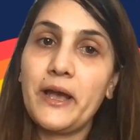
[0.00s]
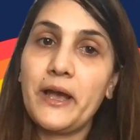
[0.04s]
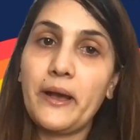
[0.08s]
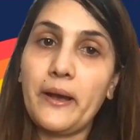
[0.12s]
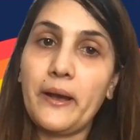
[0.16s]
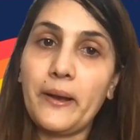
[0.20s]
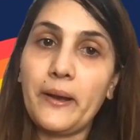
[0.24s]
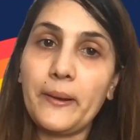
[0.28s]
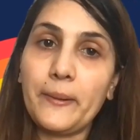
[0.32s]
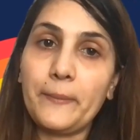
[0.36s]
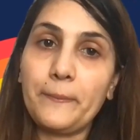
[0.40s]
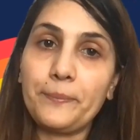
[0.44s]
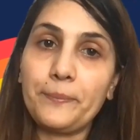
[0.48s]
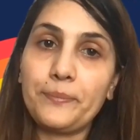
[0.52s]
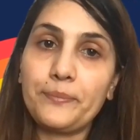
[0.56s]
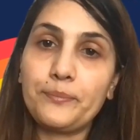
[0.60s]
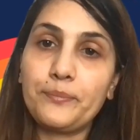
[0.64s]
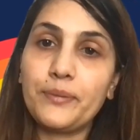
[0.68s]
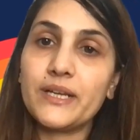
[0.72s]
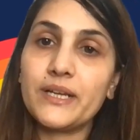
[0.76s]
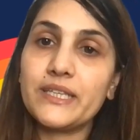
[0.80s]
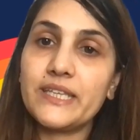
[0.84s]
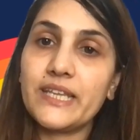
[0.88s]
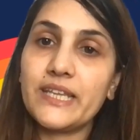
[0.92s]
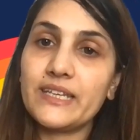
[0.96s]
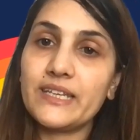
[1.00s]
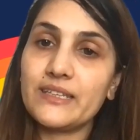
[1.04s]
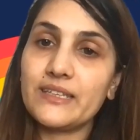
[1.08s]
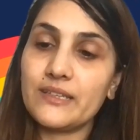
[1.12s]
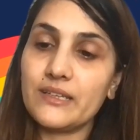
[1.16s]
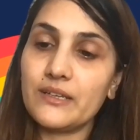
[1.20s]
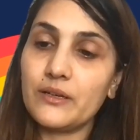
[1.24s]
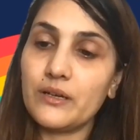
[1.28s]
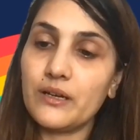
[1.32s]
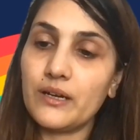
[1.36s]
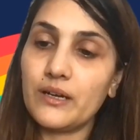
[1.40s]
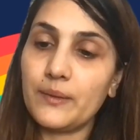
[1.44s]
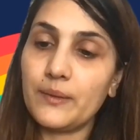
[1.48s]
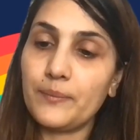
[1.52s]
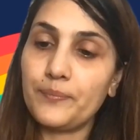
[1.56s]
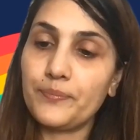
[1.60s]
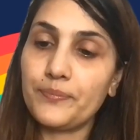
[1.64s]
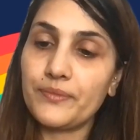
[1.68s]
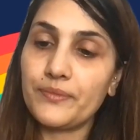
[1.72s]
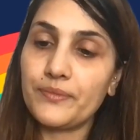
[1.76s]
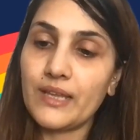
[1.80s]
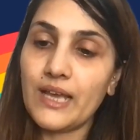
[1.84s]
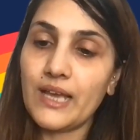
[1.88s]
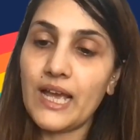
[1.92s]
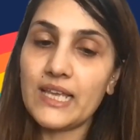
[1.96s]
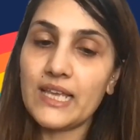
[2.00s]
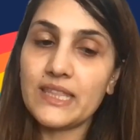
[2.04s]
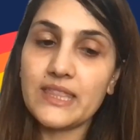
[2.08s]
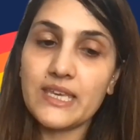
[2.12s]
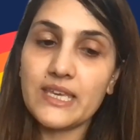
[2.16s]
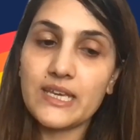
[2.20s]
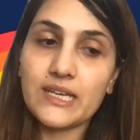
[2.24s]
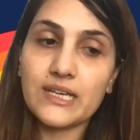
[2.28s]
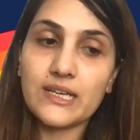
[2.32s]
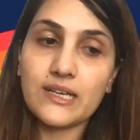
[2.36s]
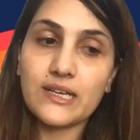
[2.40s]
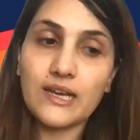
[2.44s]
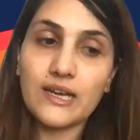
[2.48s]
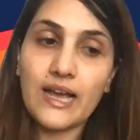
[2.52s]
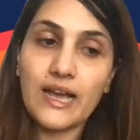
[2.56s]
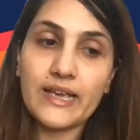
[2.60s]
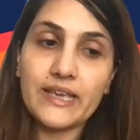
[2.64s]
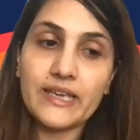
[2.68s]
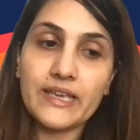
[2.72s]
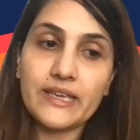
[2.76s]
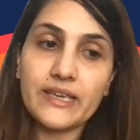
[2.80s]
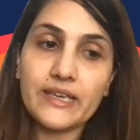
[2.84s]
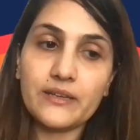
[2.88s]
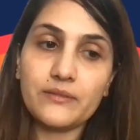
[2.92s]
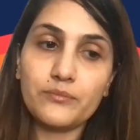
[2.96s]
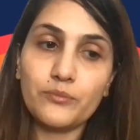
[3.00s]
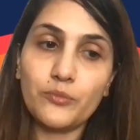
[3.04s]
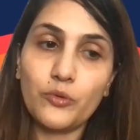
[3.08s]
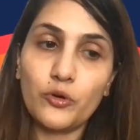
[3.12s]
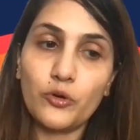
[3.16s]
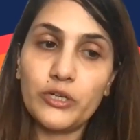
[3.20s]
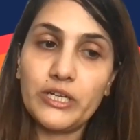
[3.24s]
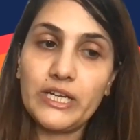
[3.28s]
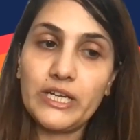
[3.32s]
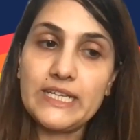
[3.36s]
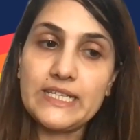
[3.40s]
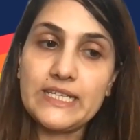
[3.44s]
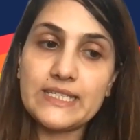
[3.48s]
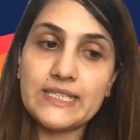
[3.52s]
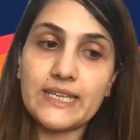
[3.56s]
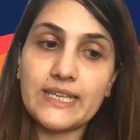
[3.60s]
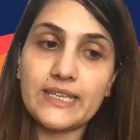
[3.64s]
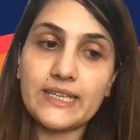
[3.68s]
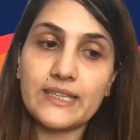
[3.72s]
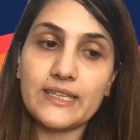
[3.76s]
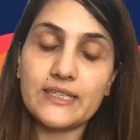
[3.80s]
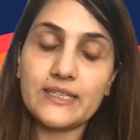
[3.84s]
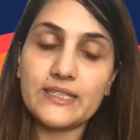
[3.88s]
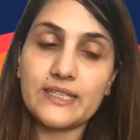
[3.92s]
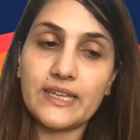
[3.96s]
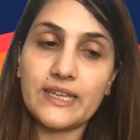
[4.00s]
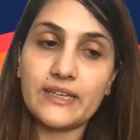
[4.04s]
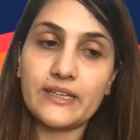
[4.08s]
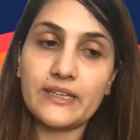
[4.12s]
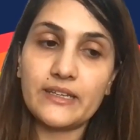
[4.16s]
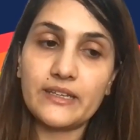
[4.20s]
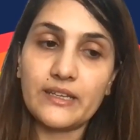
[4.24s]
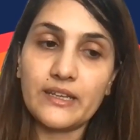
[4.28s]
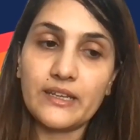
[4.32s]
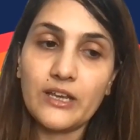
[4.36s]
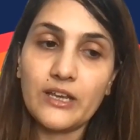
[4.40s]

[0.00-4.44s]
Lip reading: But then I think I can boldly say this, that